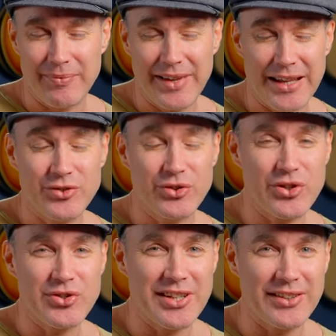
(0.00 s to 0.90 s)

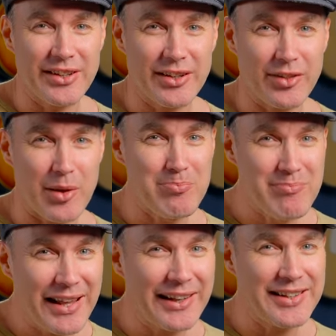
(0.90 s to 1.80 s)
introducing the
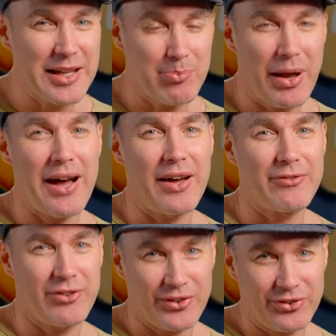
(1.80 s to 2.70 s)
melody part
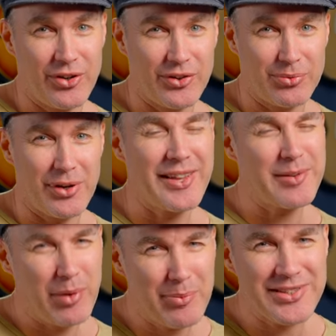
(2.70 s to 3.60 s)
for the song as well, that'll
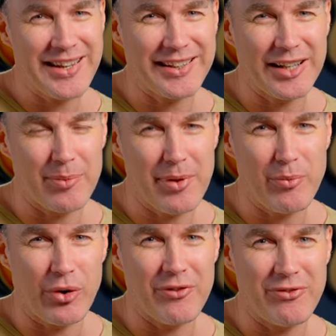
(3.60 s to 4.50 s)
probably take a little bit
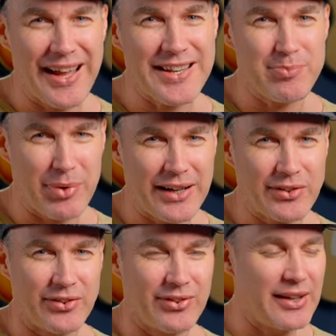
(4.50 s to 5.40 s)
more advanced
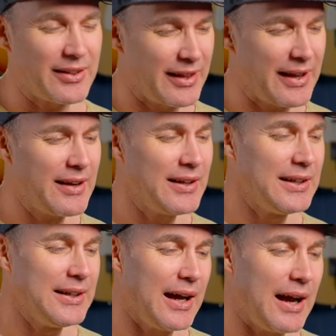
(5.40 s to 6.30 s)
practice there.
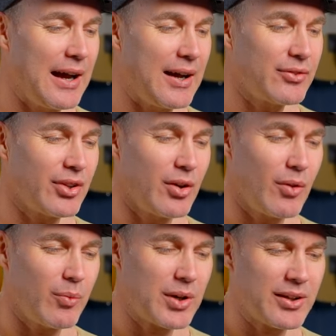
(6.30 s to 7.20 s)
So
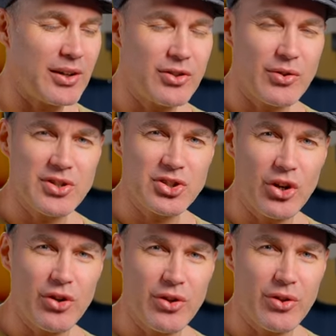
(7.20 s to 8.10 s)
what I'm going to do is show
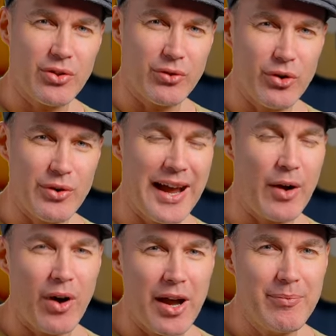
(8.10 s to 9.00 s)
you through
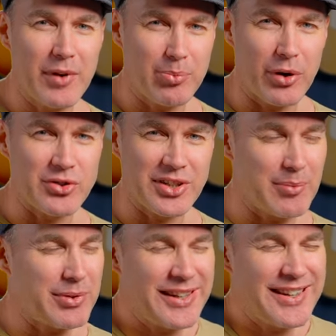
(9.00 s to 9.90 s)
how I'm approaching it,
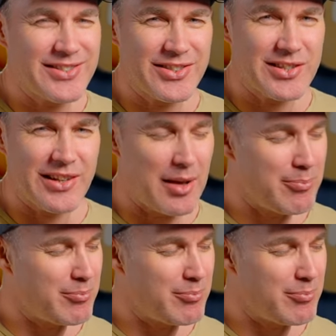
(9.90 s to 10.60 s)
but it is just like